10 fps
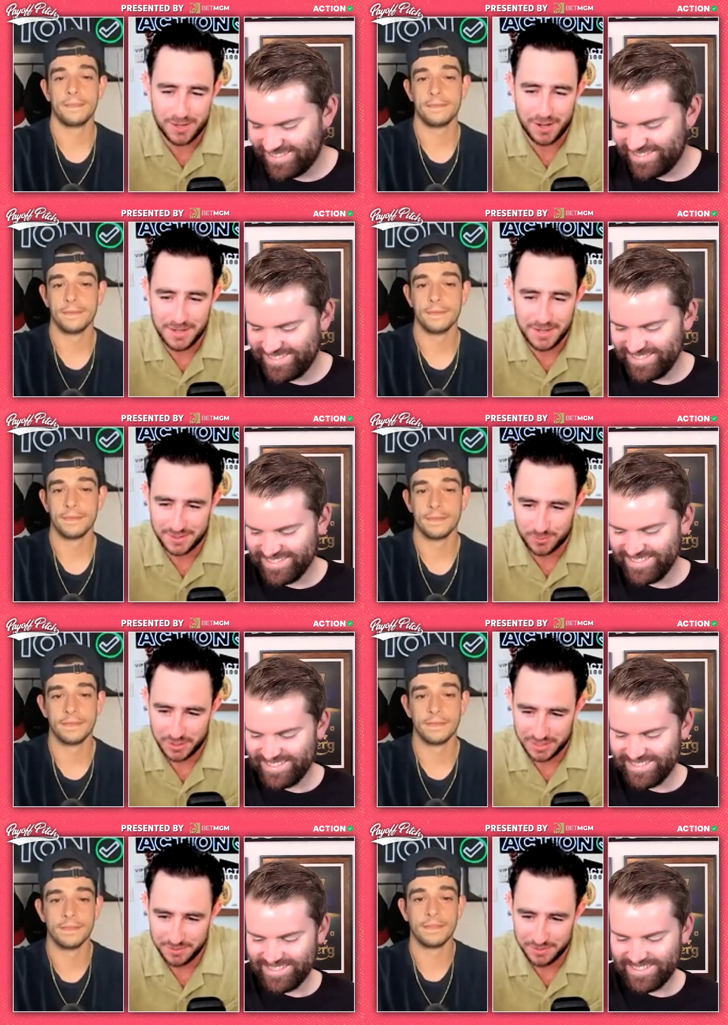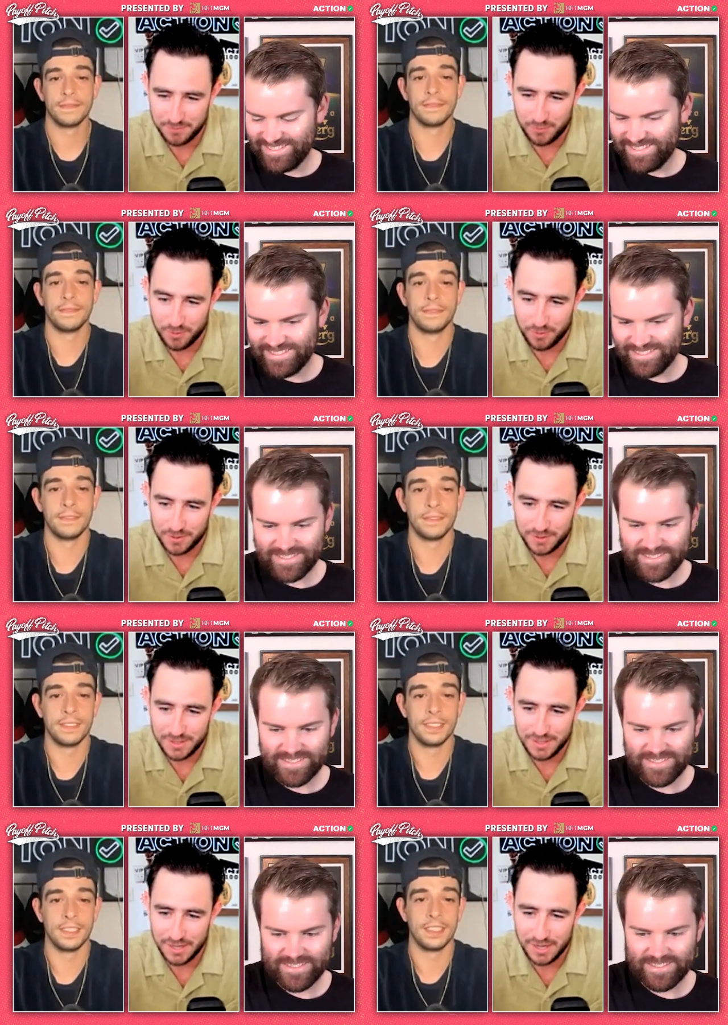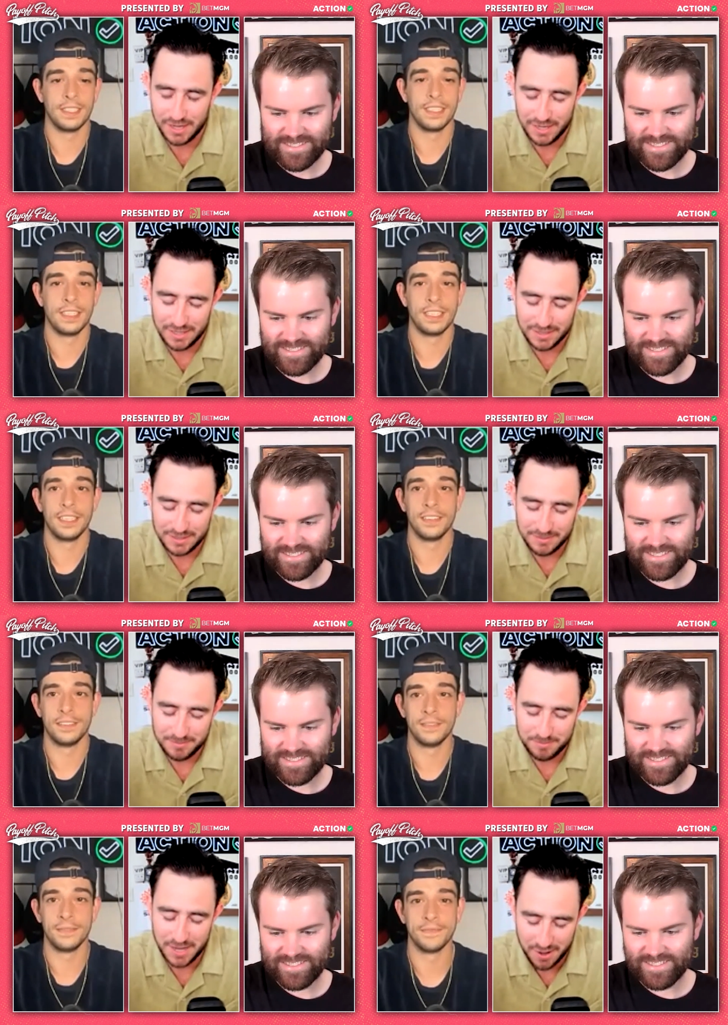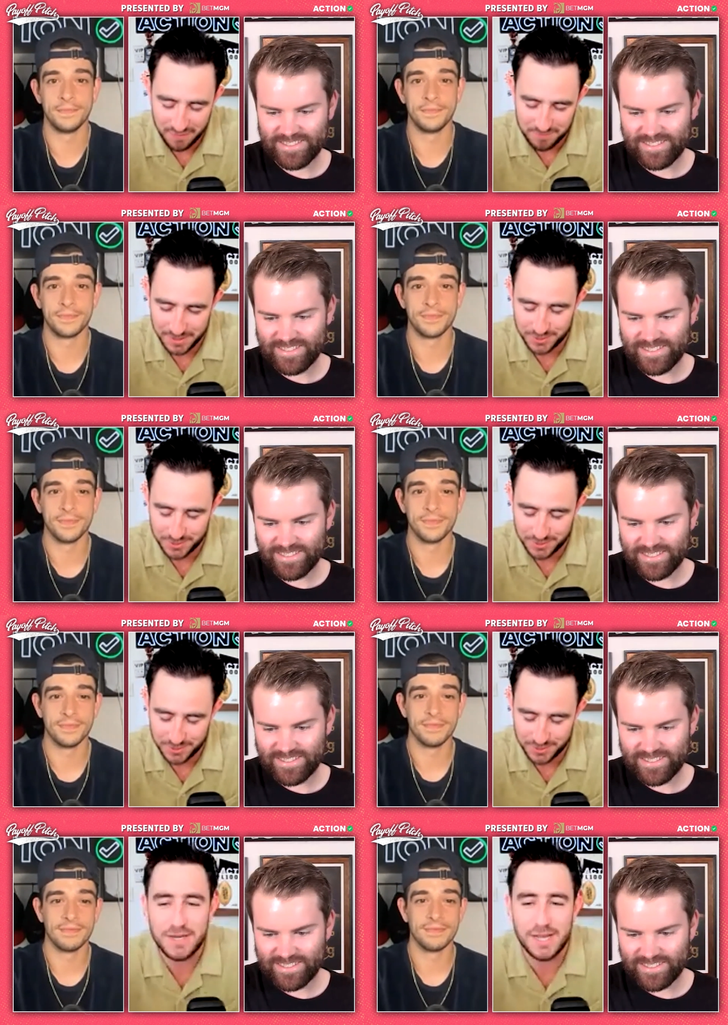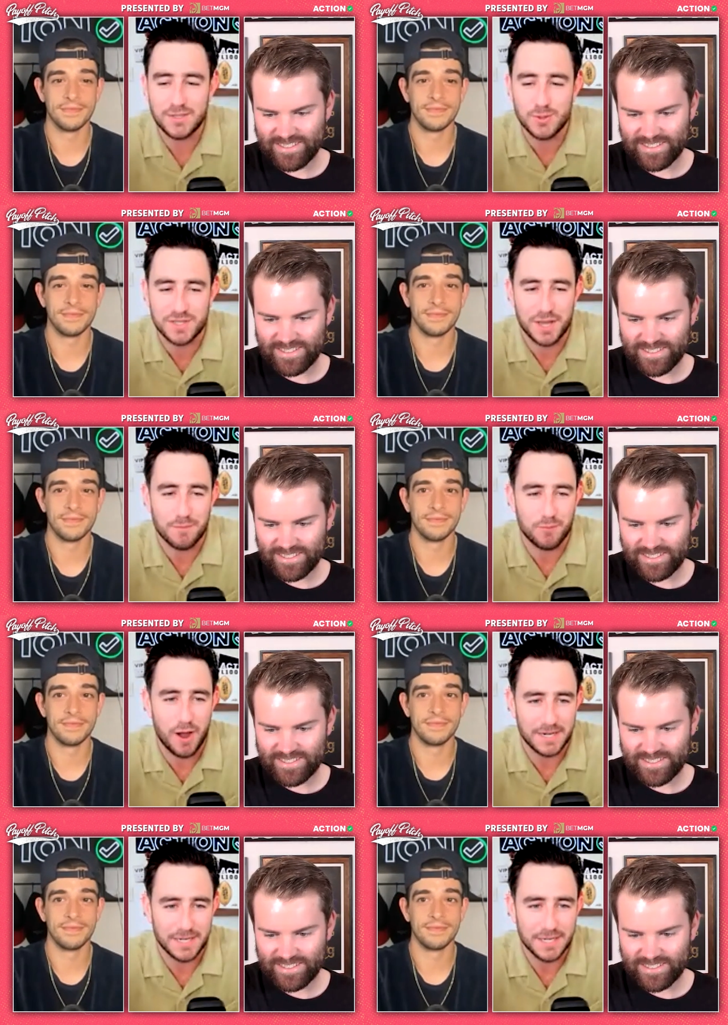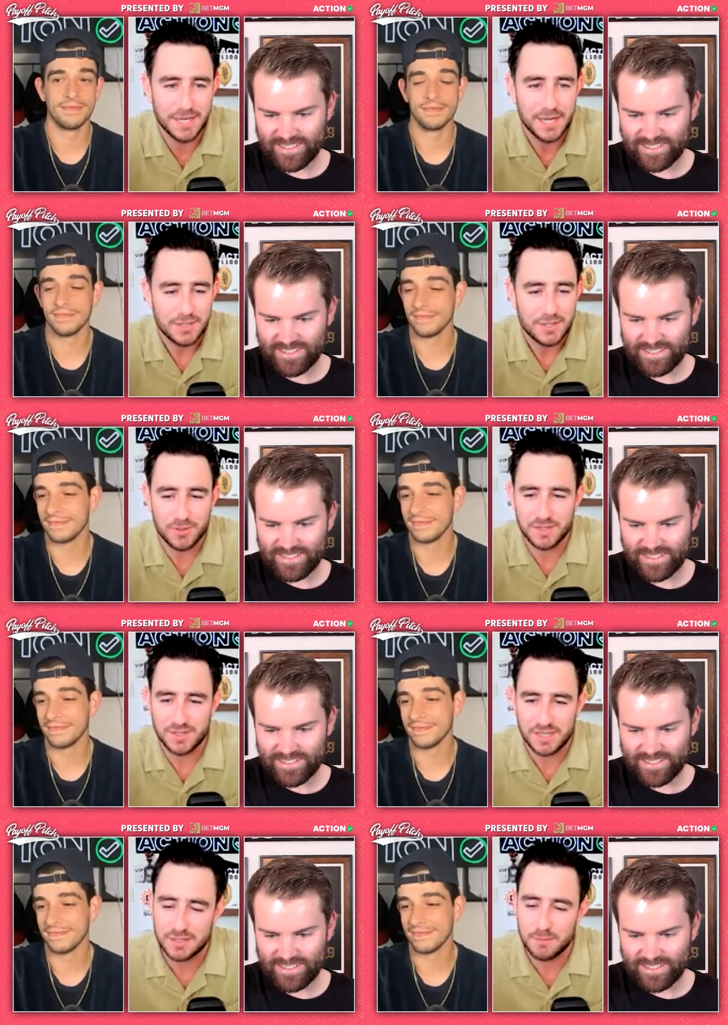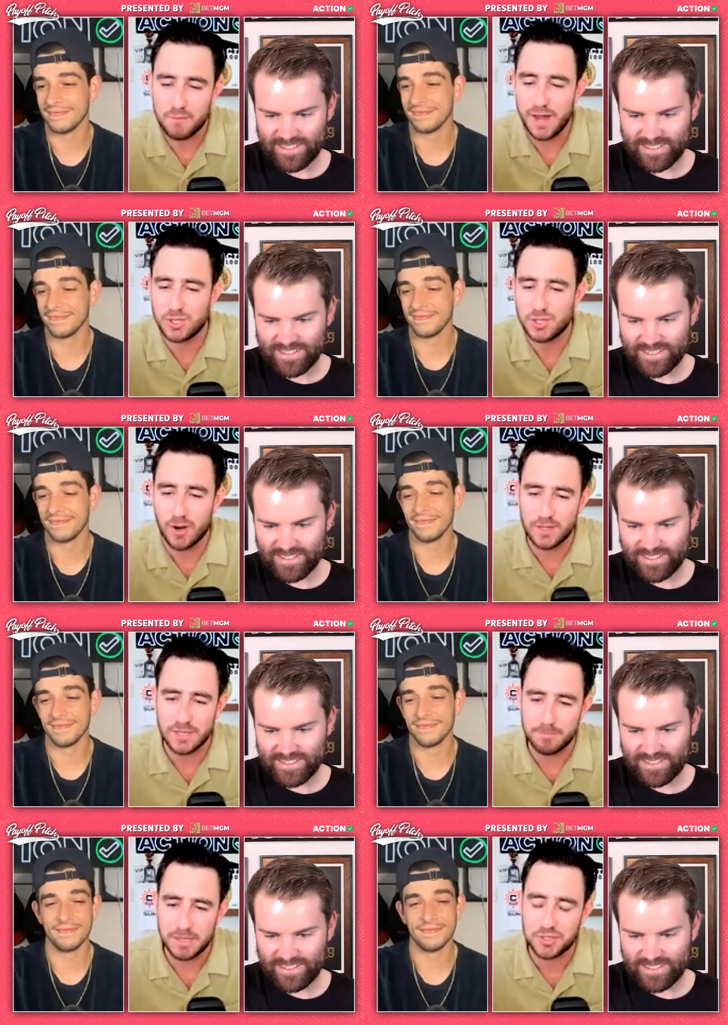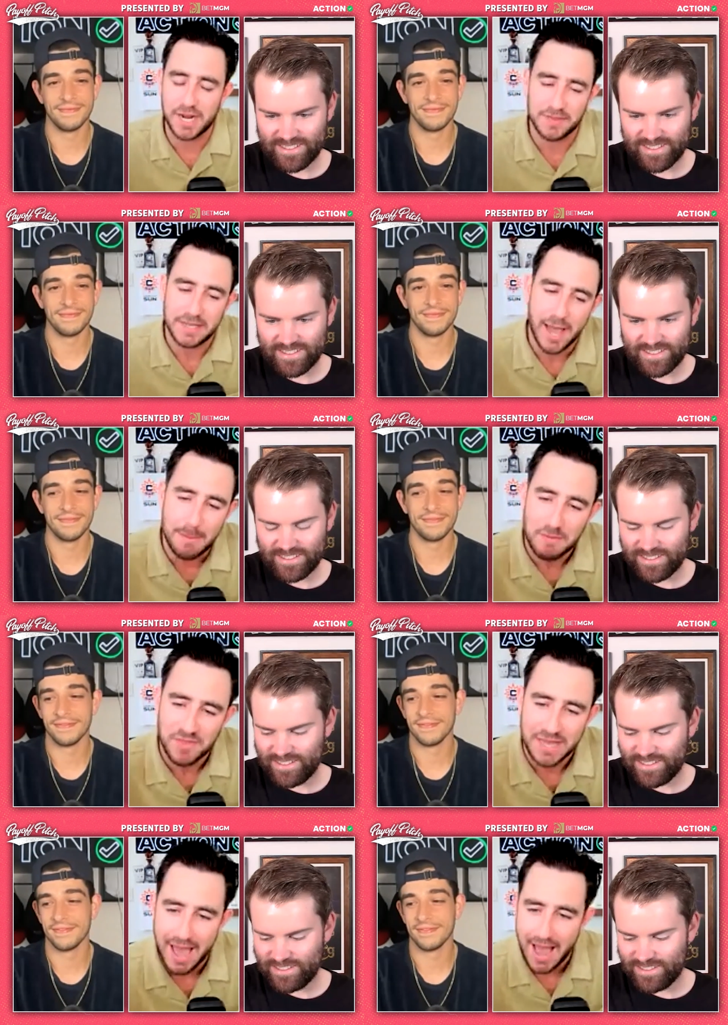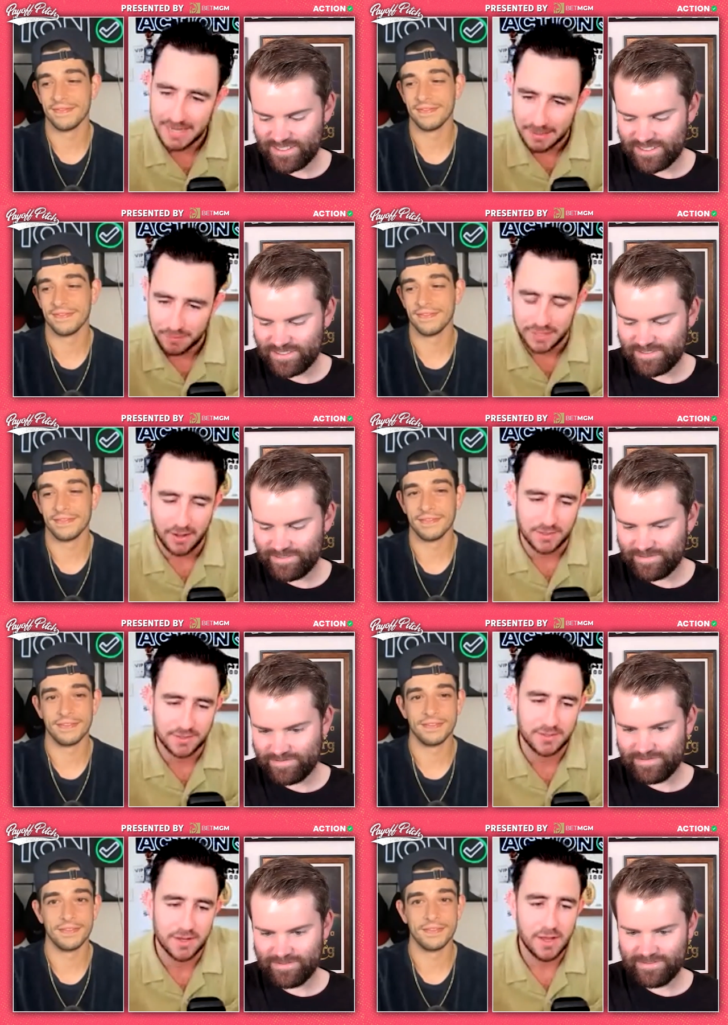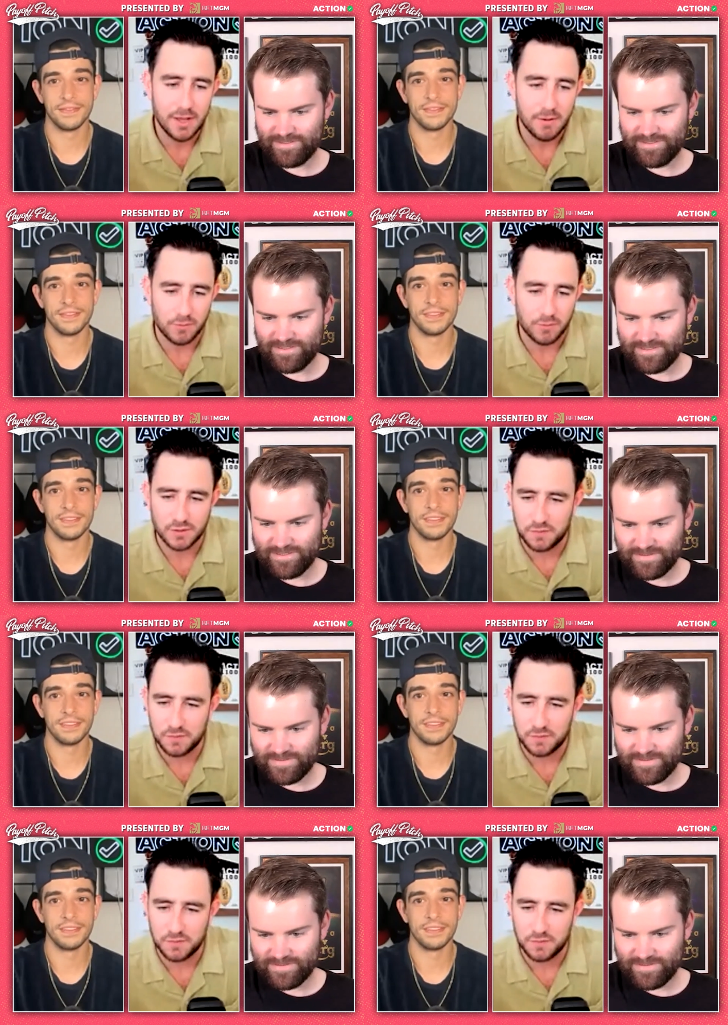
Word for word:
Speaker 1: on next week for uh, Payoff Pitch, Monday, Tuesday, and Friday during the season. Find Charlie and B J in the app if they add anything else for this